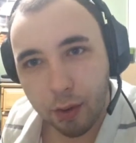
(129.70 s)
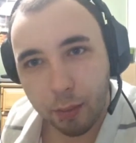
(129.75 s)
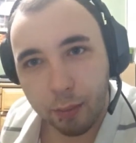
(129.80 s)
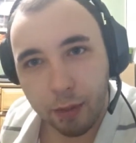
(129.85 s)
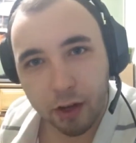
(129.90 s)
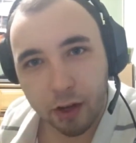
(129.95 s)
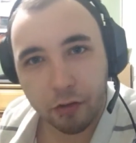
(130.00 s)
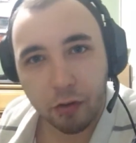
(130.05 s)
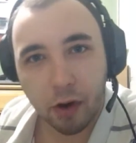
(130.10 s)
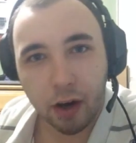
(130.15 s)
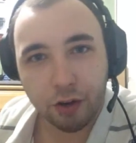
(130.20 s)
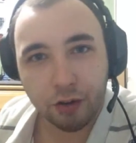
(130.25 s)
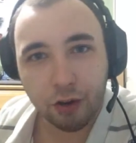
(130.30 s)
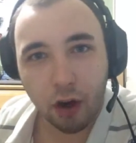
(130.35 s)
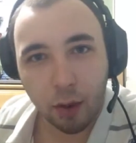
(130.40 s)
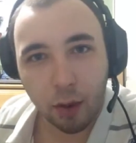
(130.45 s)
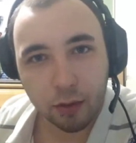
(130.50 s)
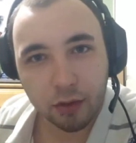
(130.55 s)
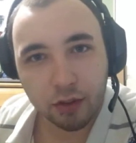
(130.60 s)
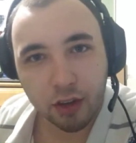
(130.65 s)
the bus ride,
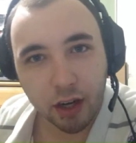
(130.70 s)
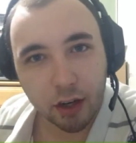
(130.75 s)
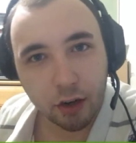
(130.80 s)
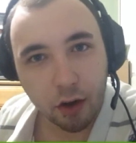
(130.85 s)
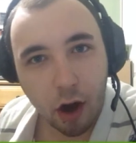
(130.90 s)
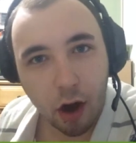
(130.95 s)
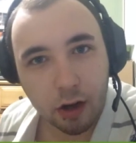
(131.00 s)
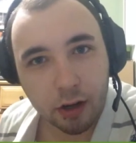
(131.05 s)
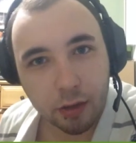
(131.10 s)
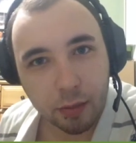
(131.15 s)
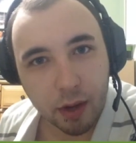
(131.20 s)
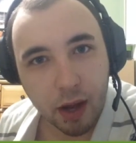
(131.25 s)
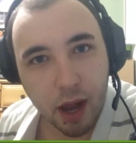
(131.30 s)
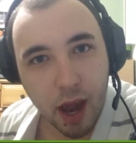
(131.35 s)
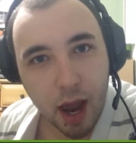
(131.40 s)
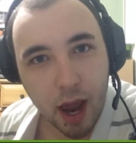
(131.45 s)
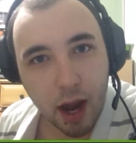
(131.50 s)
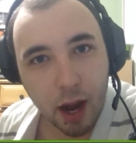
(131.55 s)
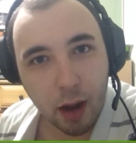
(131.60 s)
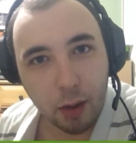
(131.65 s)
Sean was trying to talk to me,
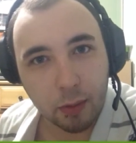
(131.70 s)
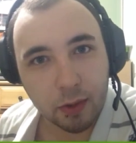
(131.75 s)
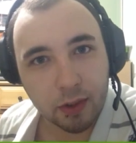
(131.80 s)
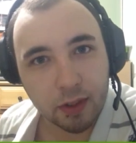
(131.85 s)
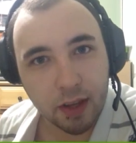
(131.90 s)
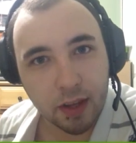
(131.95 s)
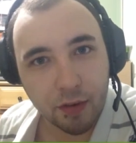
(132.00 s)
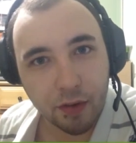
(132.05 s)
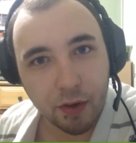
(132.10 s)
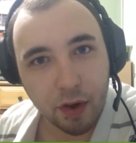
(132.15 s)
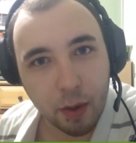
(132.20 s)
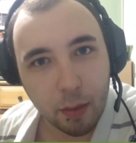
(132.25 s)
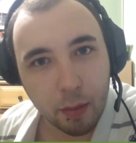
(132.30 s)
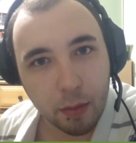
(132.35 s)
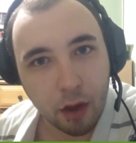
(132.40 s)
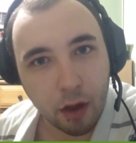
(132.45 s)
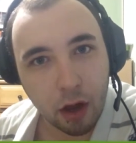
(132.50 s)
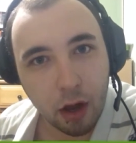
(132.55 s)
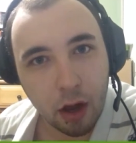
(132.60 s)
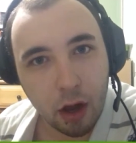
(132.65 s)
and I was giving him
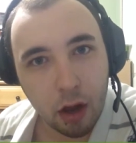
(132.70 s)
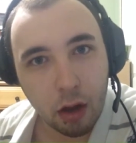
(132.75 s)
the,